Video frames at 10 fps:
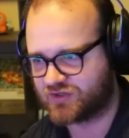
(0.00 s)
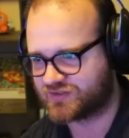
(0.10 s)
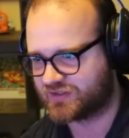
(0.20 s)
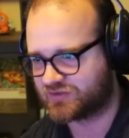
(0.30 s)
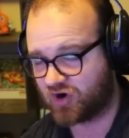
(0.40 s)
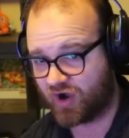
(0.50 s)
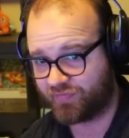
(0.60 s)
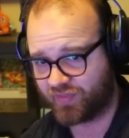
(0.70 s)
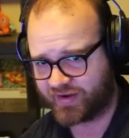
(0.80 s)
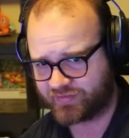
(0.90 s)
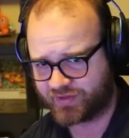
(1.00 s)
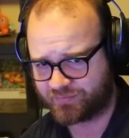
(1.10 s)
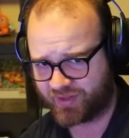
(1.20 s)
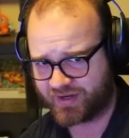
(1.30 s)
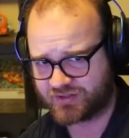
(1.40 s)
because I think they're unlikely to
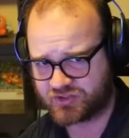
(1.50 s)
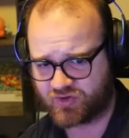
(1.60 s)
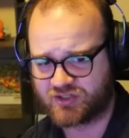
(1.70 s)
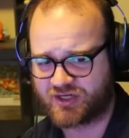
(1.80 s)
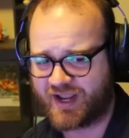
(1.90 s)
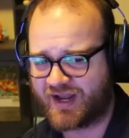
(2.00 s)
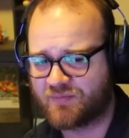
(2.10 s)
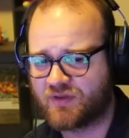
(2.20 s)
play into Strange Academy